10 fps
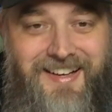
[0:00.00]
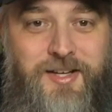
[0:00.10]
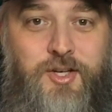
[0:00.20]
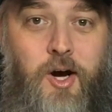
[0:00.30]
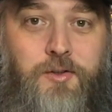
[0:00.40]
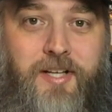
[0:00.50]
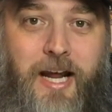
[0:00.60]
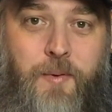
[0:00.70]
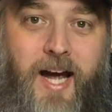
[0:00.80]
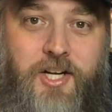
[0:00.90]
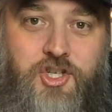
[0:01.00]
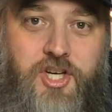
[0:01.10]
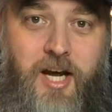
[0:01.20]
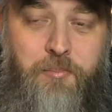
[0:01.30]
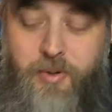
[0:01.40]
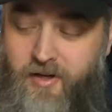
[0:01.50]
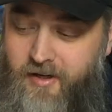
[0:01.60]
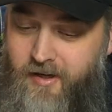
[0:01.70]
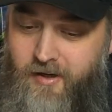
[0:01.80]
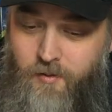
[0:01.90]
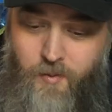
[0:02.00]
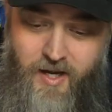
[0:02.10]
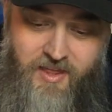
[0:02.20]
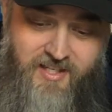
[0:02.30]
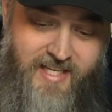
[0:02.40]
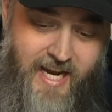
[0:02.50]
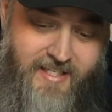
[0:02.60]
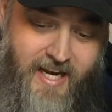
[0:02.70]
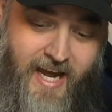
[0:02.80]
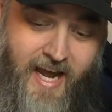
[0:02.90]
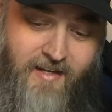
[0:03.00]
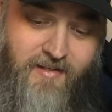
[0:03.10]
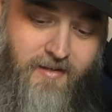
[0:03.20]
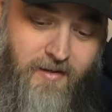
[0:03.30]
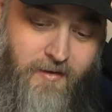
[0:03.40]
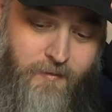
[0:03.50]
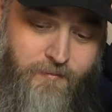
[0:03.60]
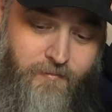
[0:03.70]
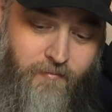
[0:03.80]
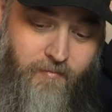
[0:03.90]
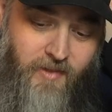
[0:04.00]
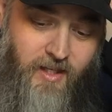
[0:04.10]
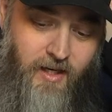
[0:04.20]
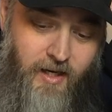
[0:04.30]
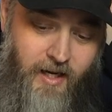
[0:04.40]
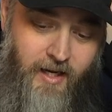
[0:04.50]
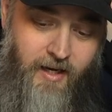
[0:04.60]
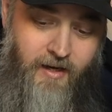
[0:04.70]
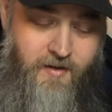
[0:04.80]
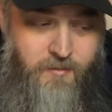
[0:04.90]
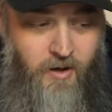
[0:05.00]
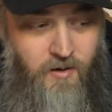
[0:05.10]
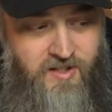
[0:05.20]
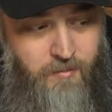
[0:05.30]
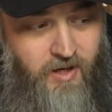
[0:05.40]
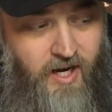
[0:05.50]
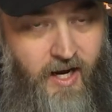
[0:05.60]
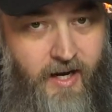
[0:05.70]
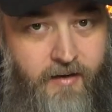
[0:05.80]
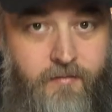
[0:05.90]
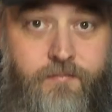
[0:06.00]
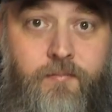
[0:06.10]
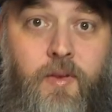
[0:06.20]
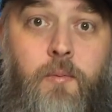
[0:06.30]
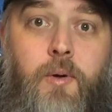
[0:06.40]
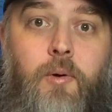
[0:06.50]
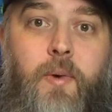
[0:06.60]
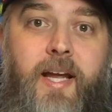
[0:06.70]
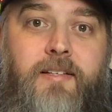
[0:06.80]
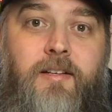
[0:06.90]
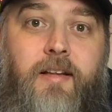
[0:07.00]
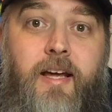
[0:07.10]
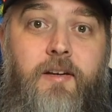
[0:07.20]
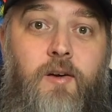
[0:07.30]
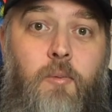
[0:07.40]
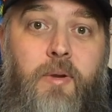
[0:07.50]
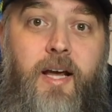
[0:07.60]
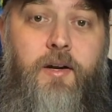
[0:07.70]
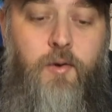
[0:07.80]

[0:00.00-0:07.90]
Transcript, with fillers: so today we got Chip with Santa Hat. And tomorrow's number nine. We will wait until then to open that